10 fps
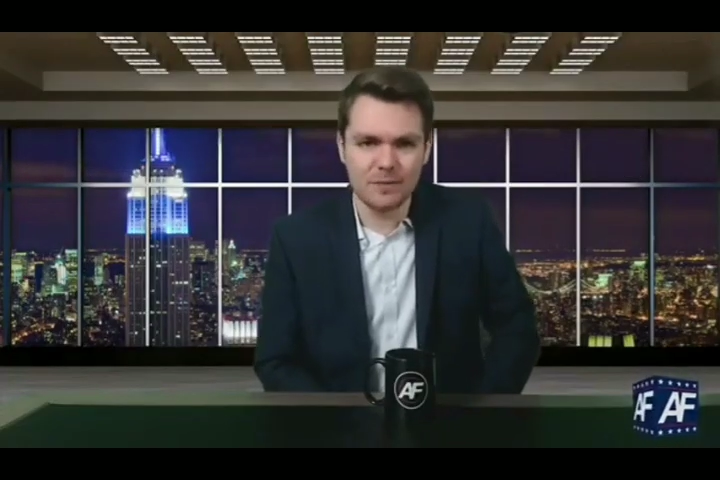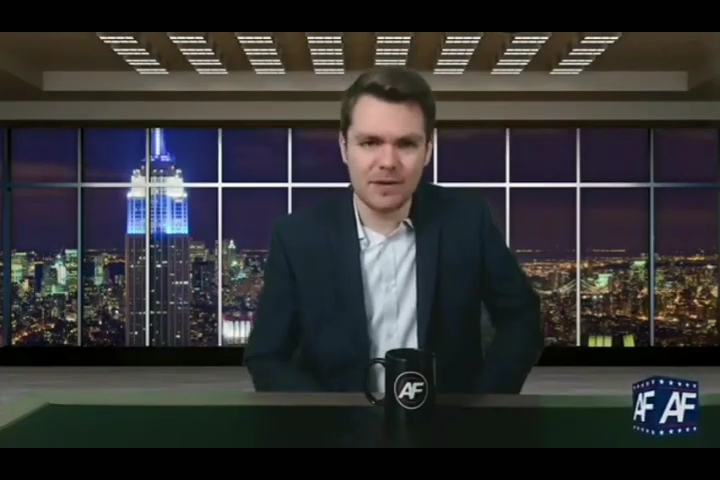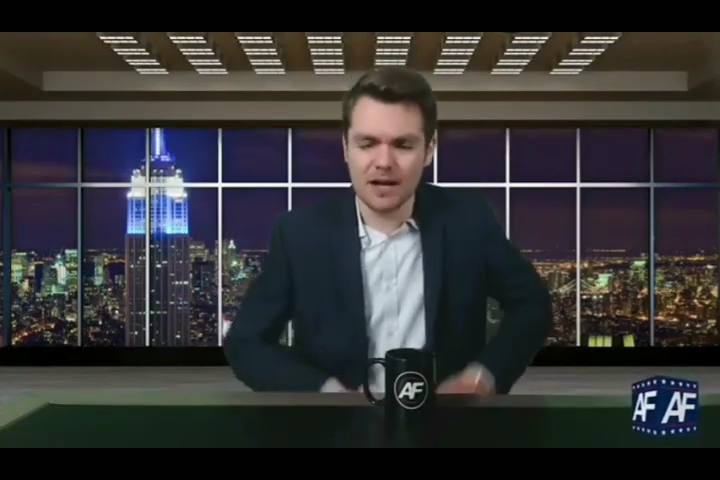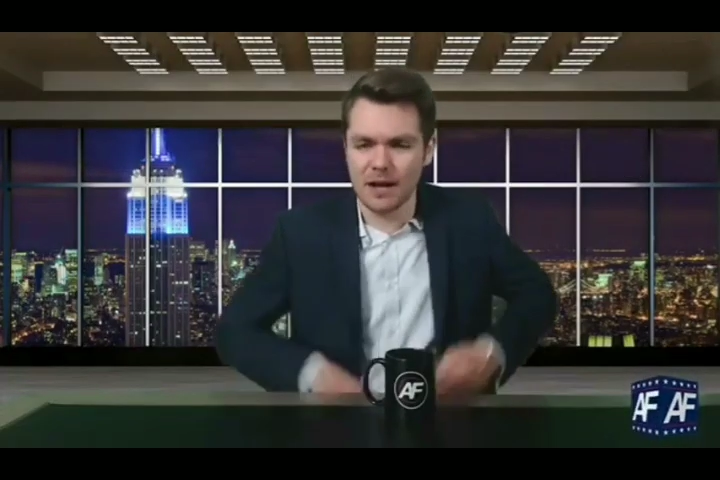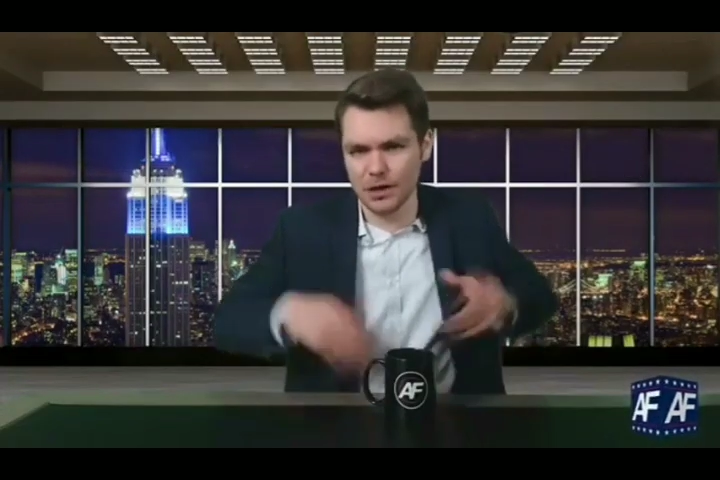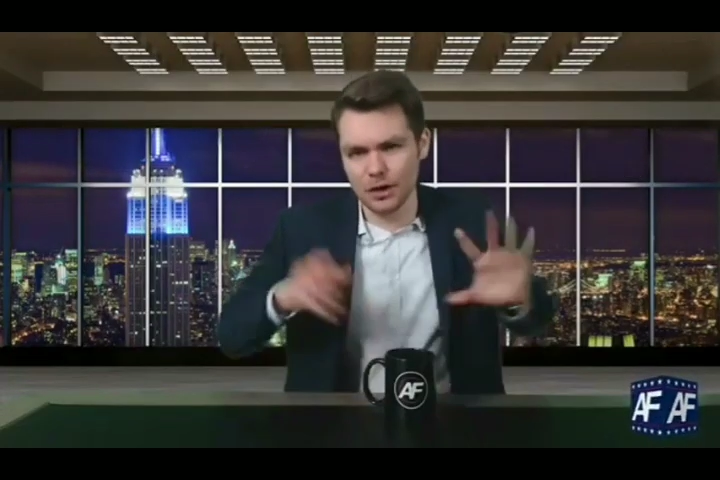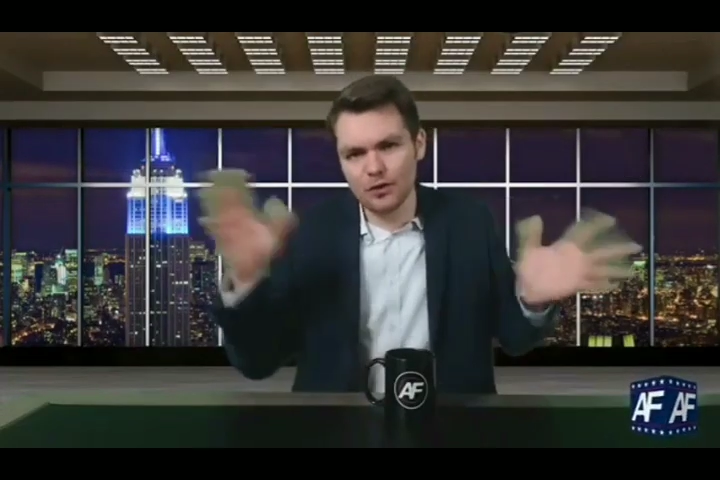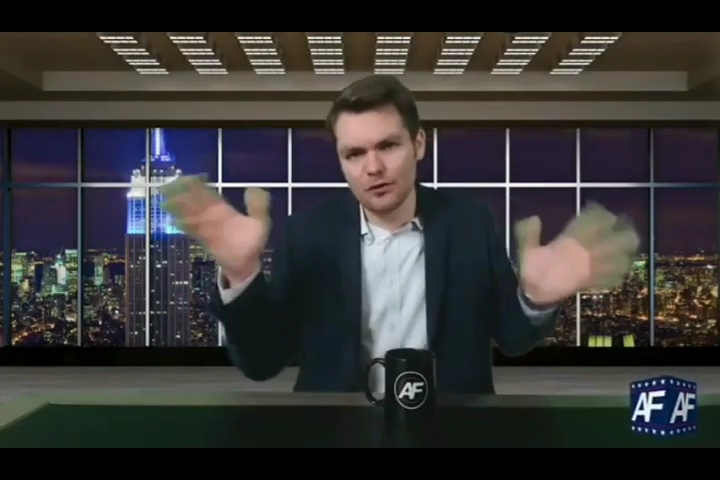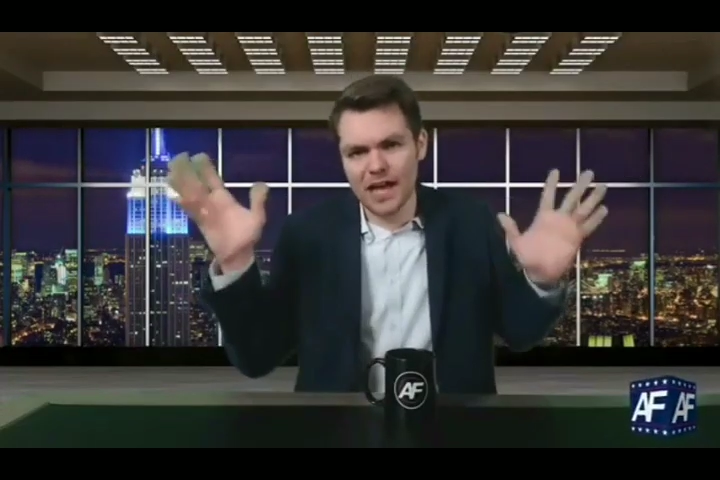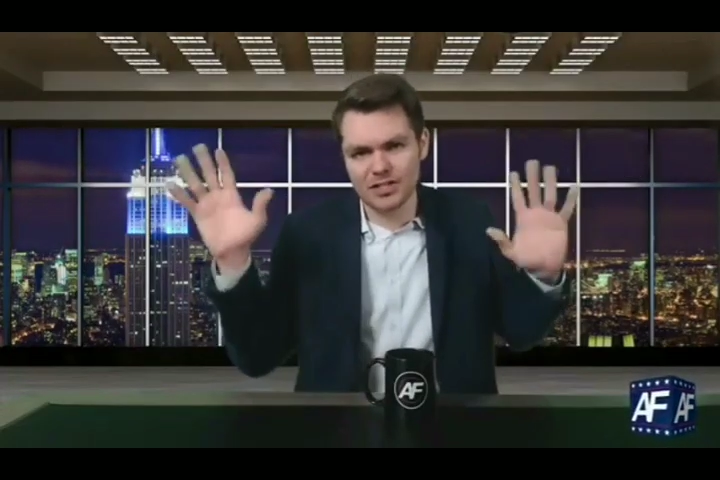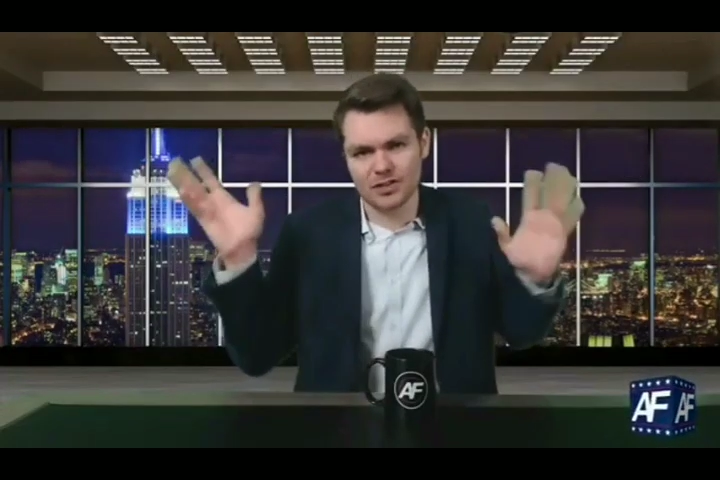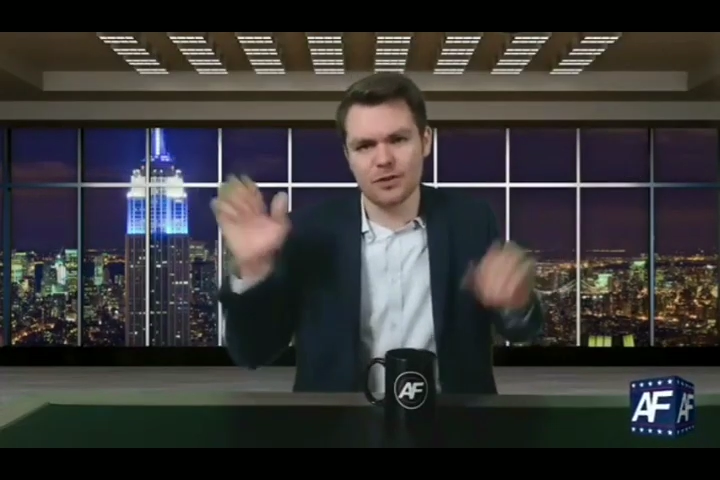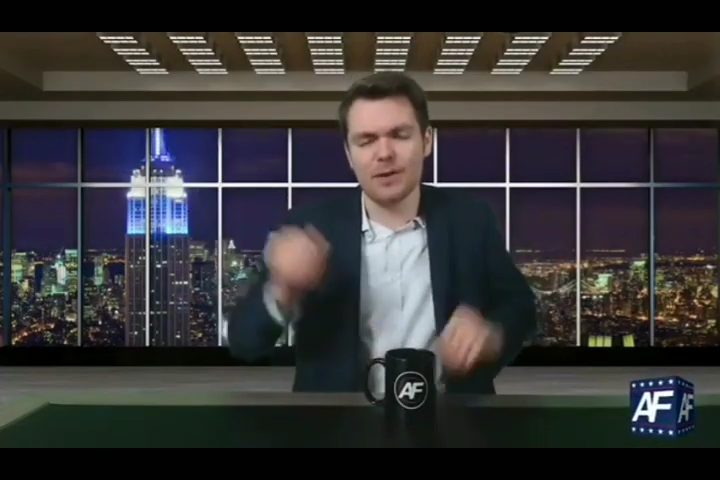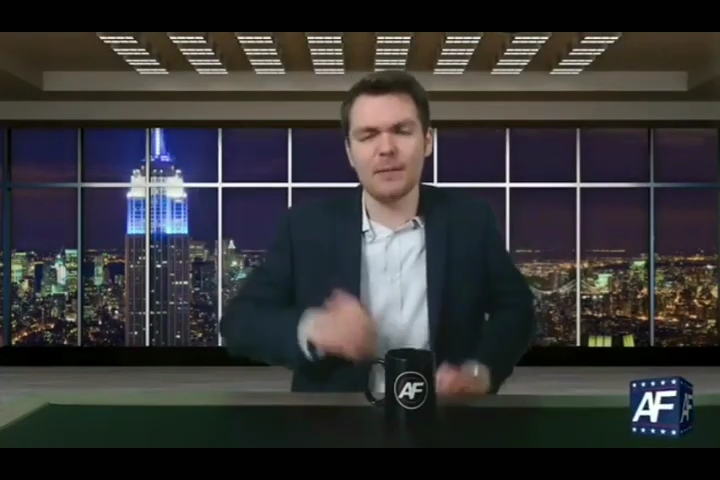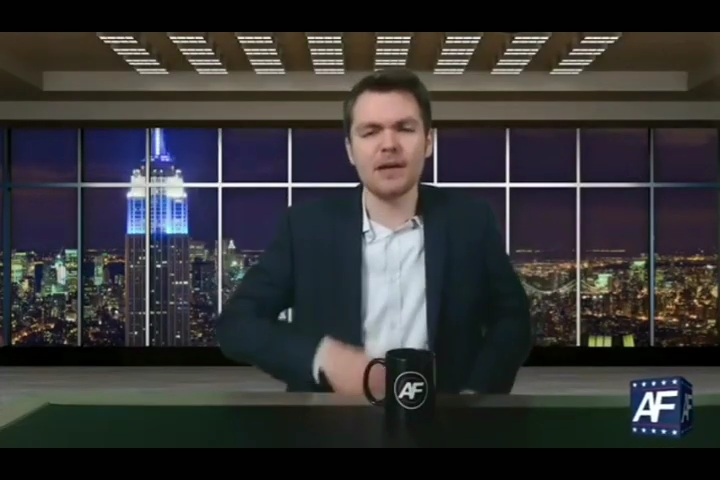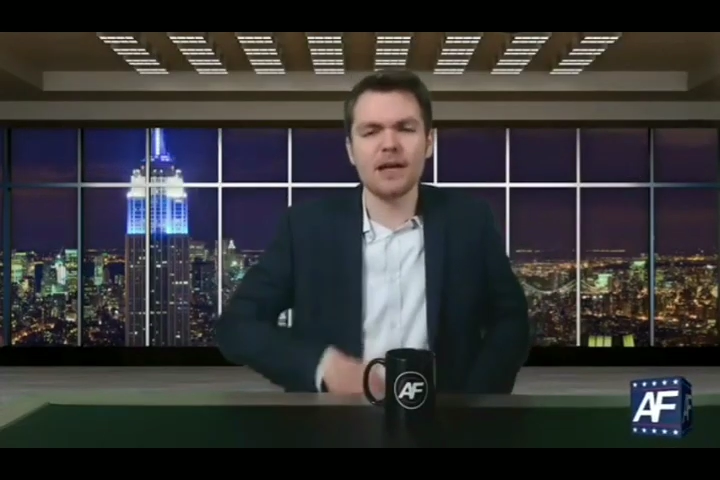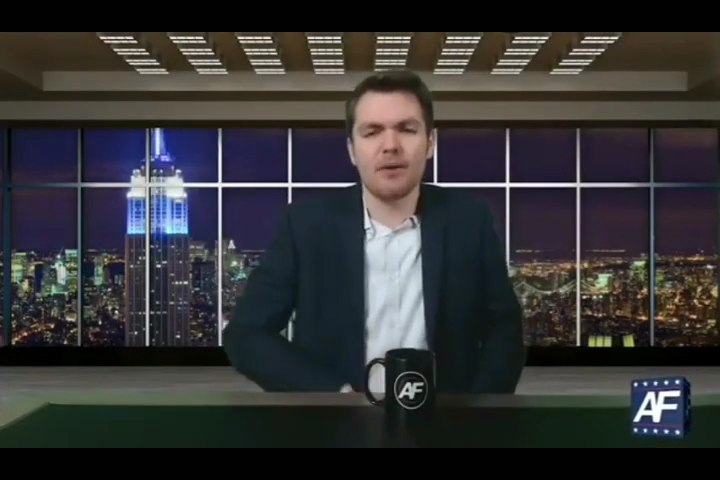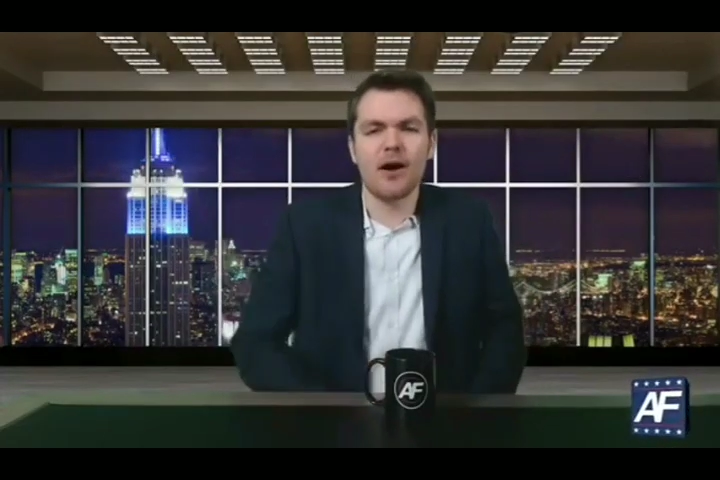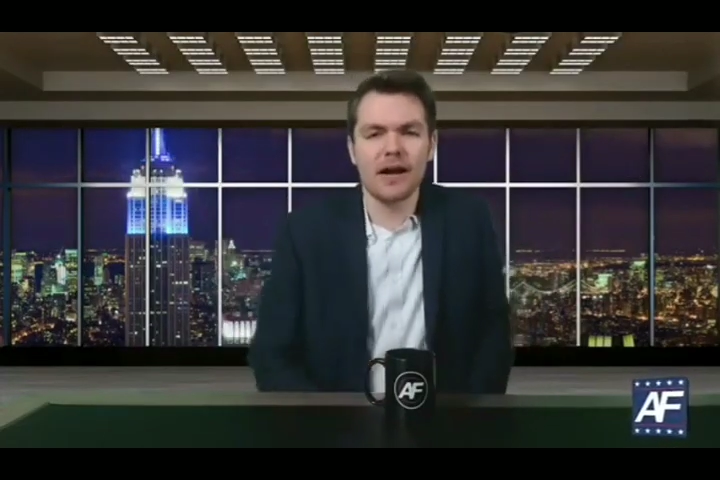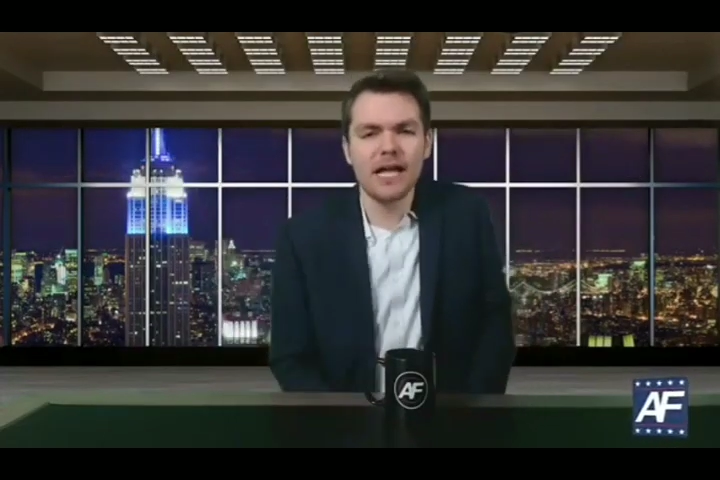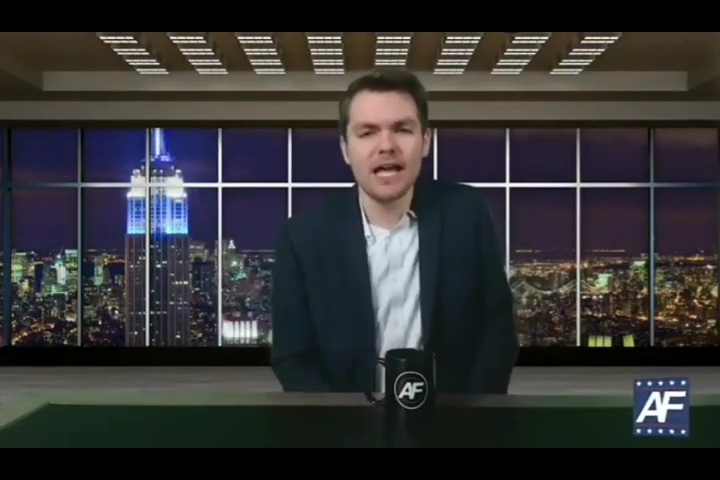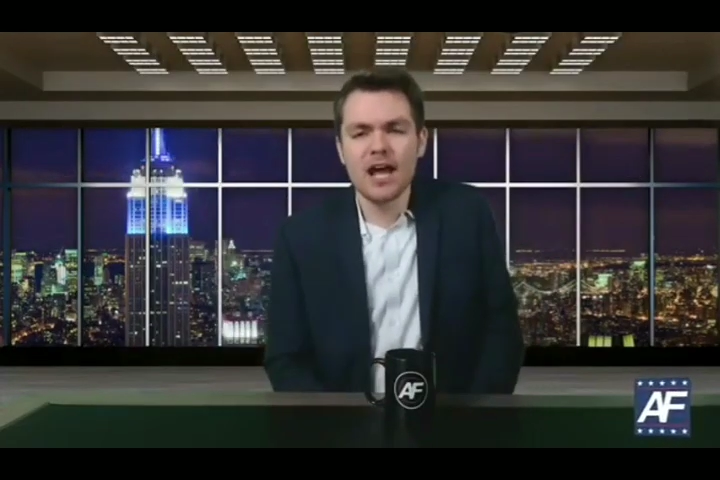to become the new face of the Republican Party,